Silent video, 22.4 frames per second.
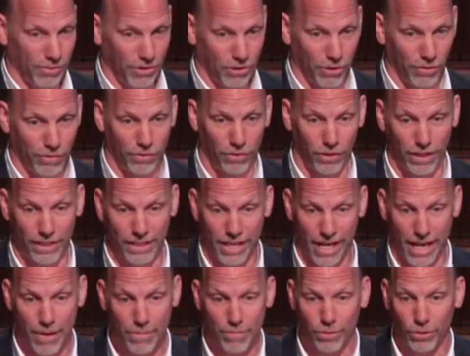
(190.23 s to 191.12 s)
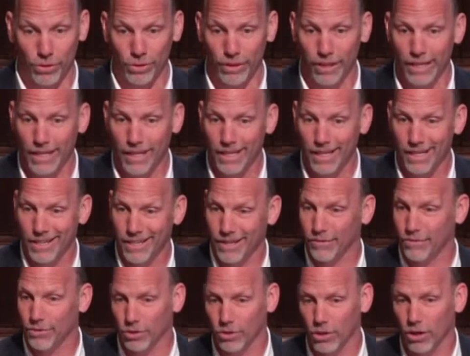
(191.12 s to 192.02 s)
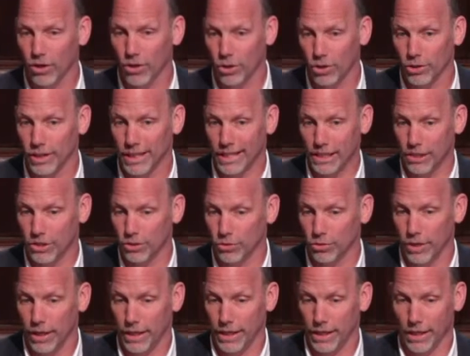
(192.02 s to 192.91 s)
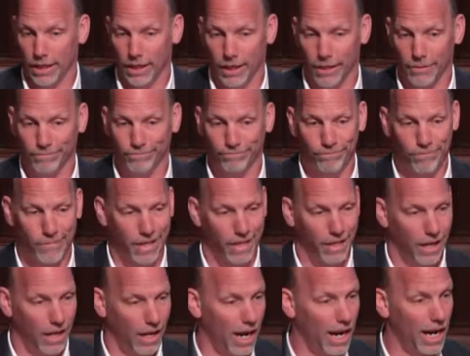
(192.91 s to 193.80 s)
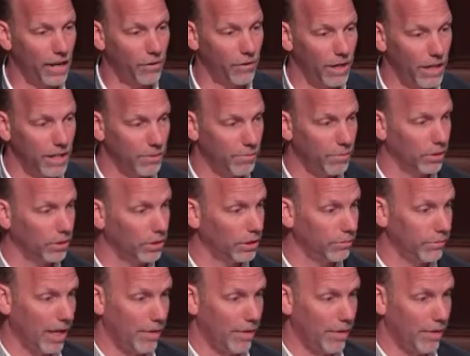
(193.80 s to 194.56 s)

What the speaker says: So for example, if you go into a high-rise building,